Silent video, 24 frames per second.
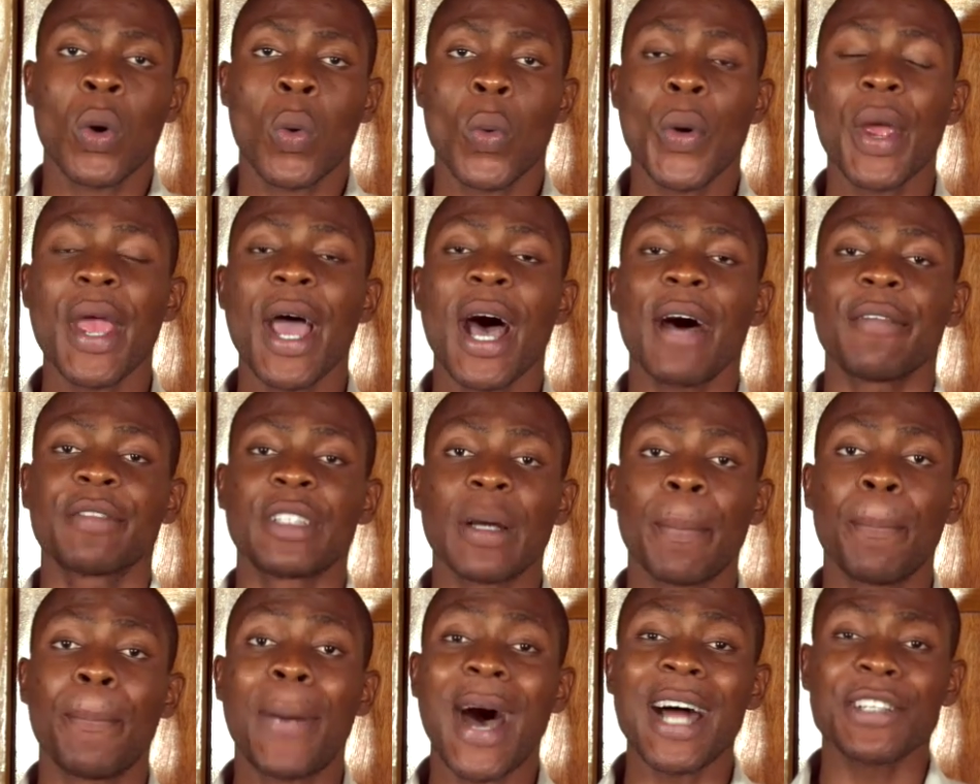We have
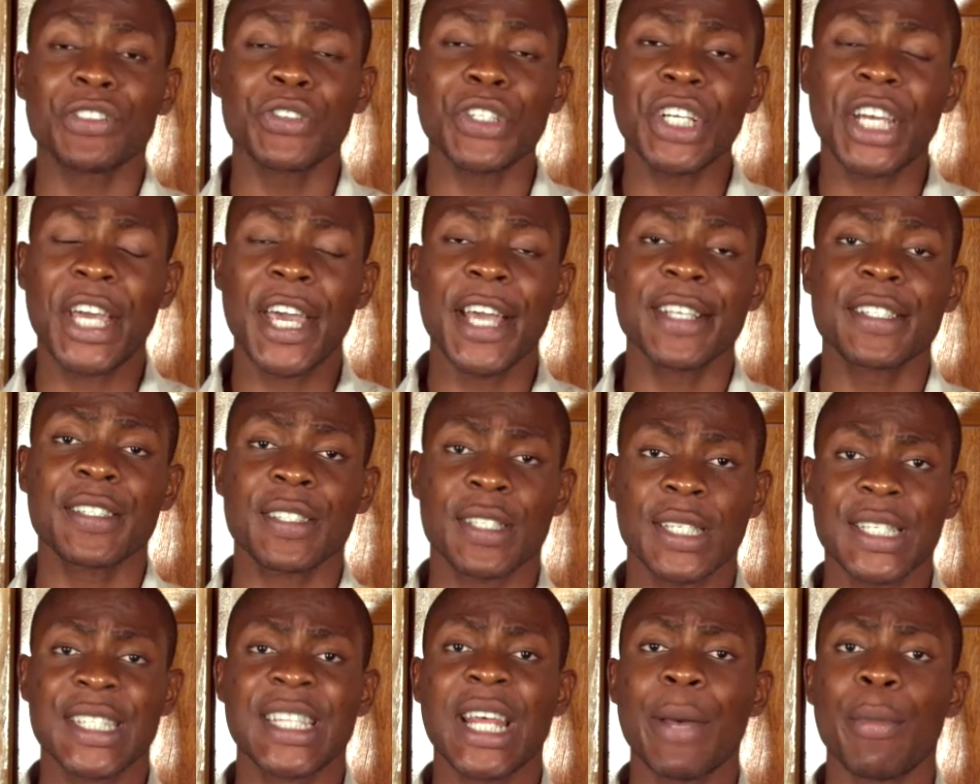the battery cage
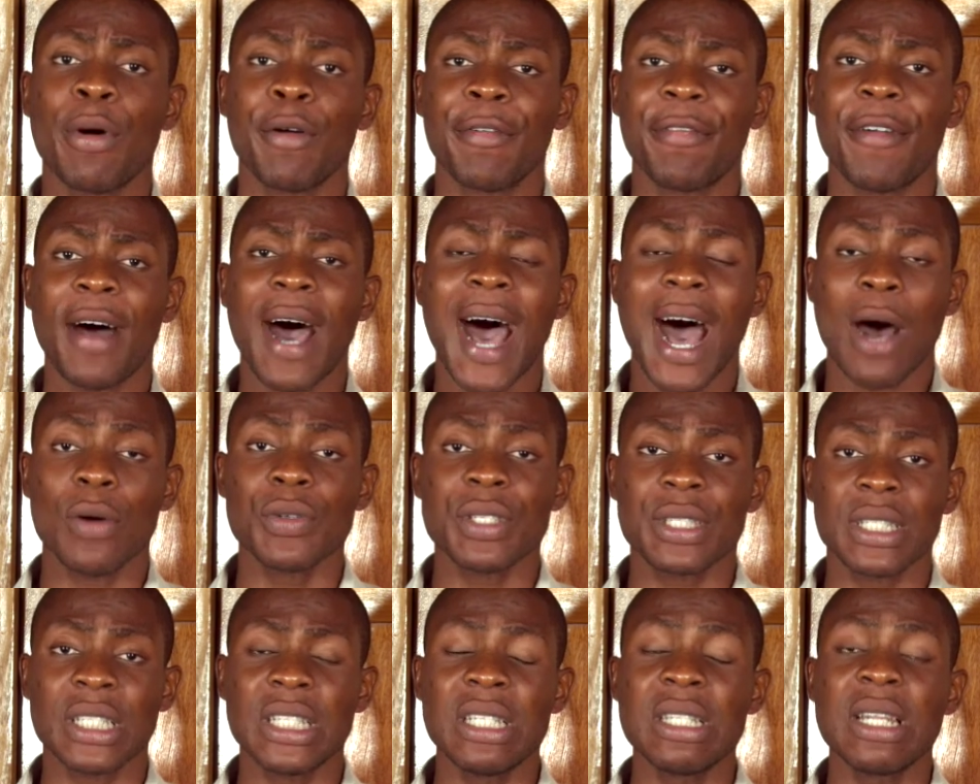system of
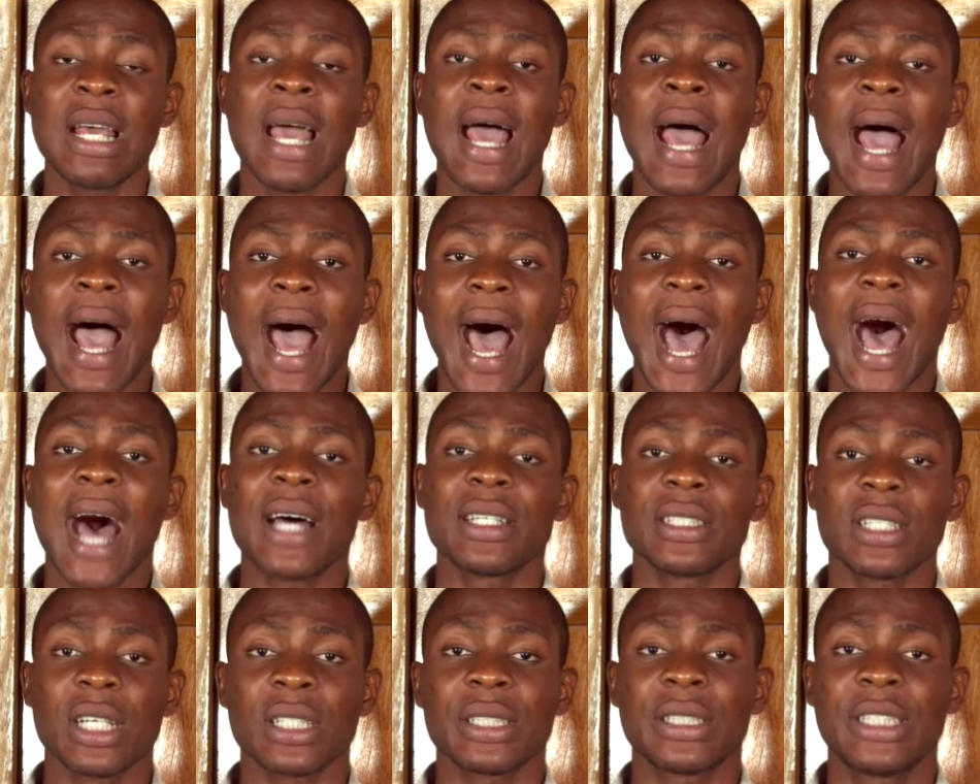housing
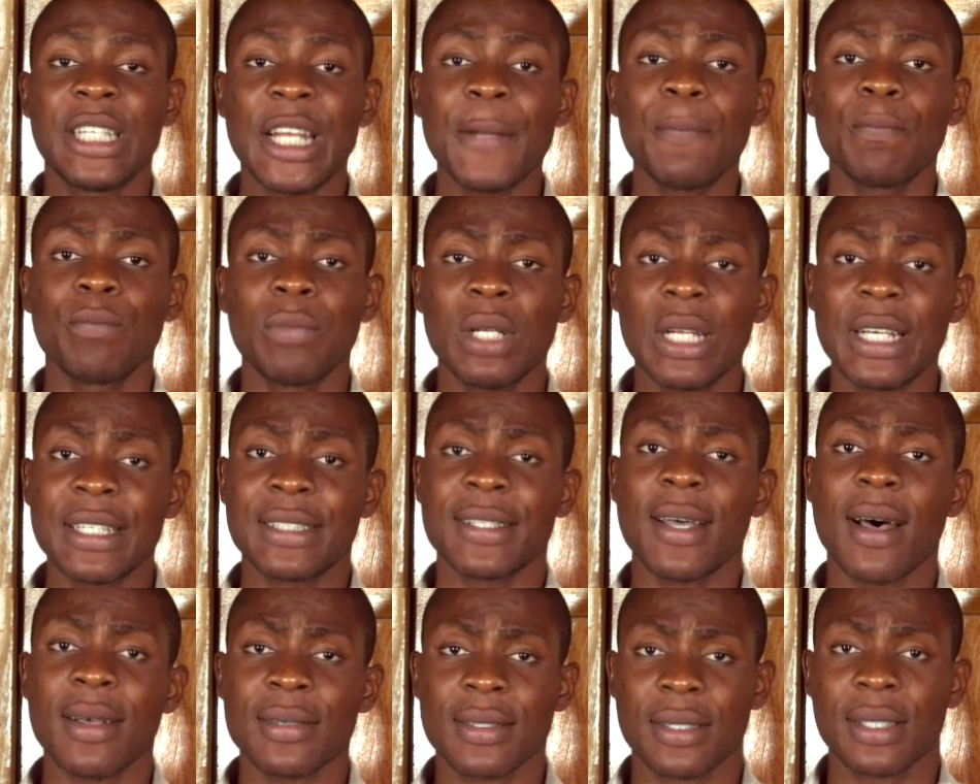and the deep
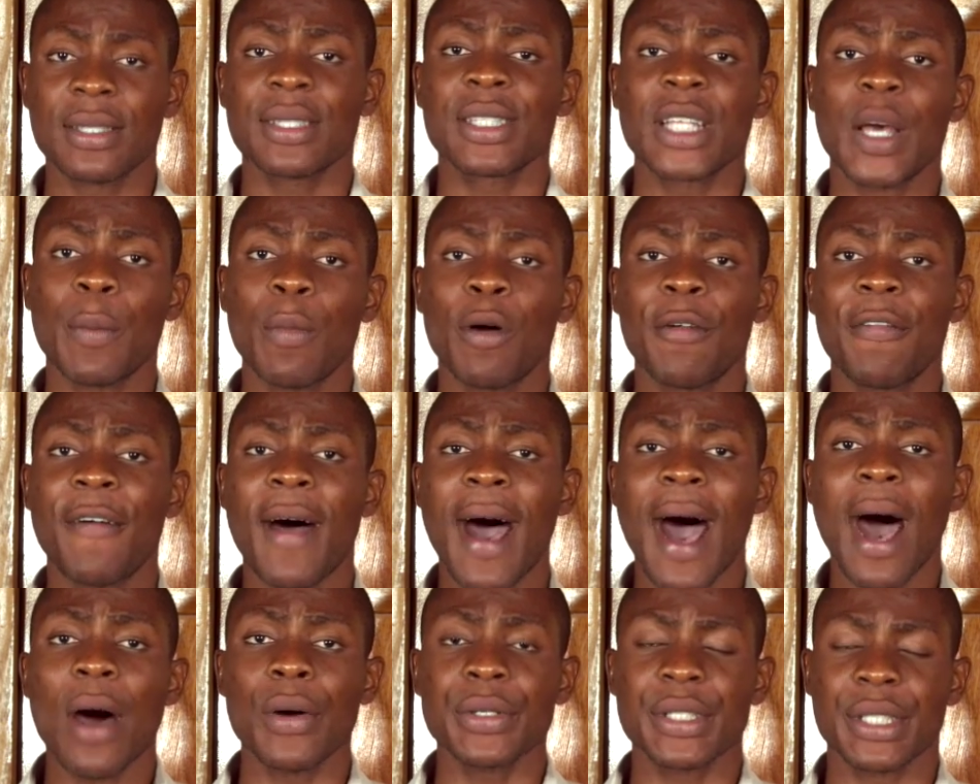litter system of
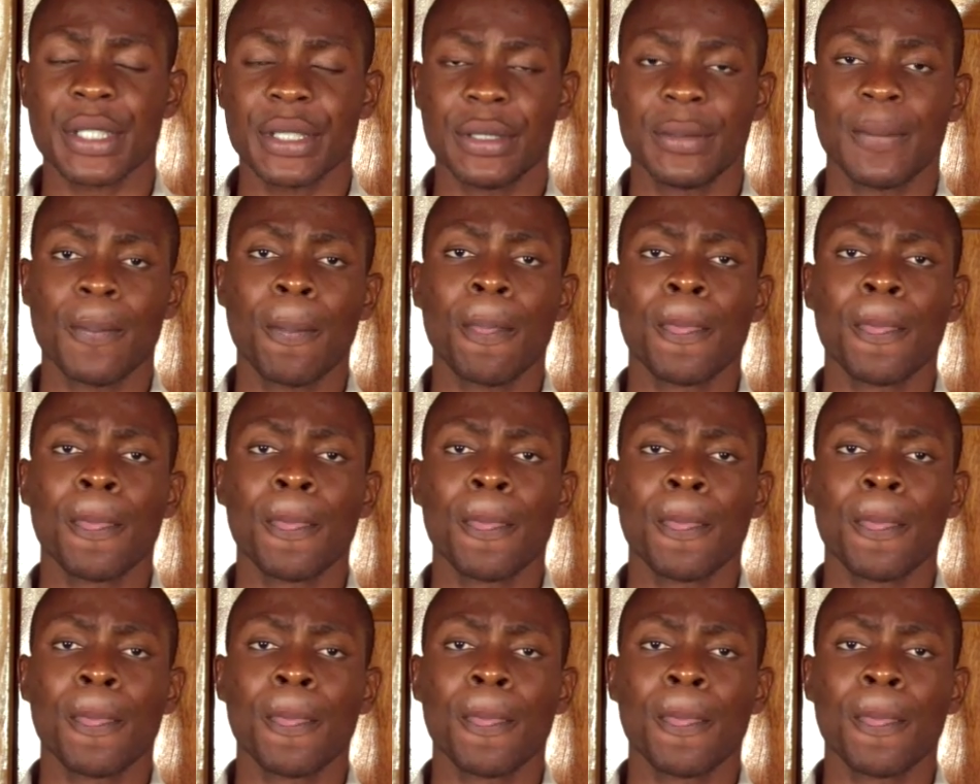housing.